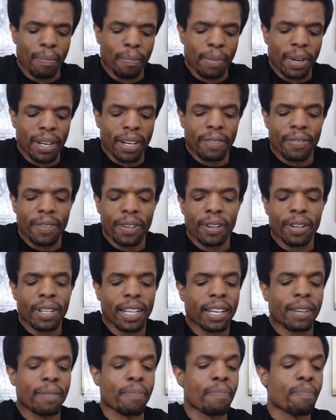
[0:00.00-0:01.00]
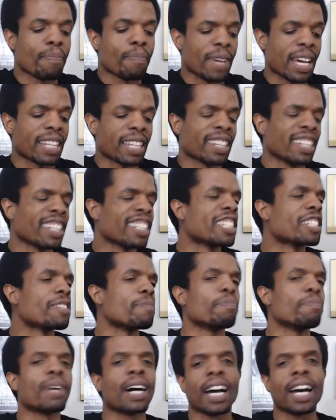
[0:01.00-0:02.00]
But if you're like mm-hmm. at least
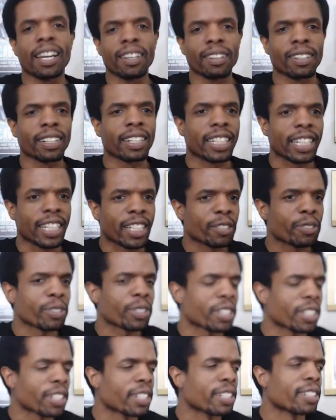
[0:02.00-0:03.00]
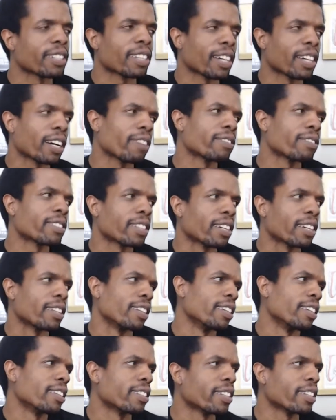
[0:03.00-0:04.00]
mildly interested, I would say
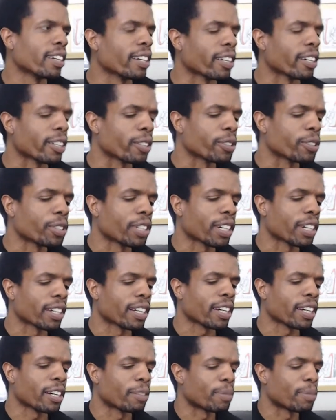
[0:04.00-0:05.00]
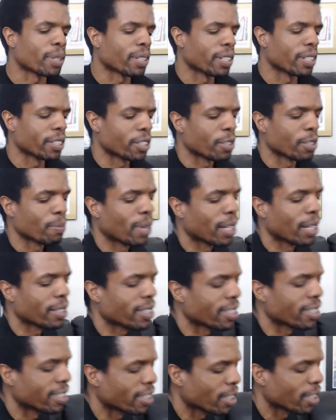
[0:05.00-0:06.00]
then, yeah, go check it out because you might
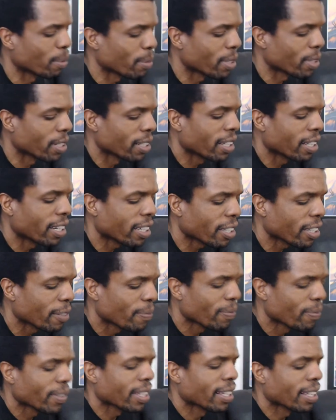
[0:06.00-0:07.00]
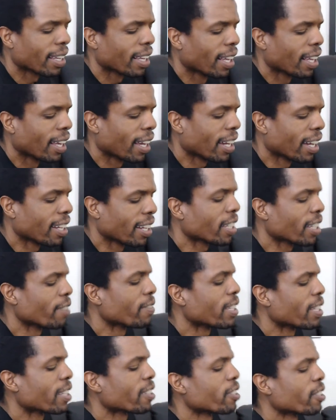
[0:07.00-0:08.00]
see something you like. And
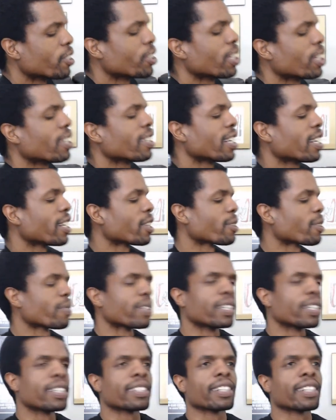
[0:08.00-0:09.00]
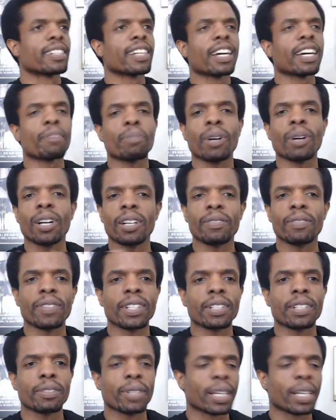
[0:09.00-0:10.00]
given that they're Gel Lyte threes and not part of
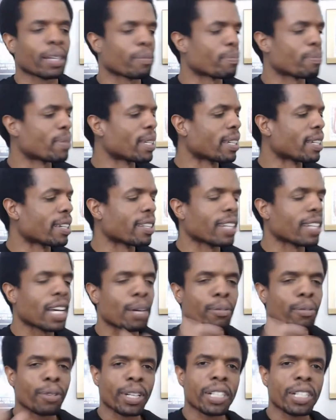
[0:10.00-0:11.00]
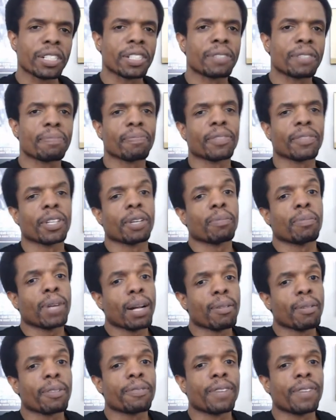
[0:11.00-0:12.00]
any like big collaboration, you can
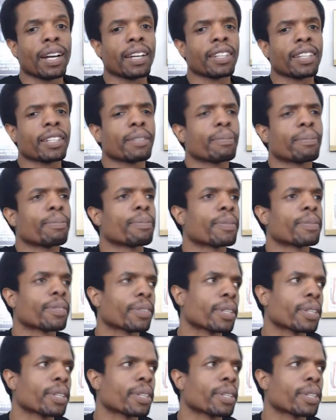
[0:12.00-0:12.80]
probably find them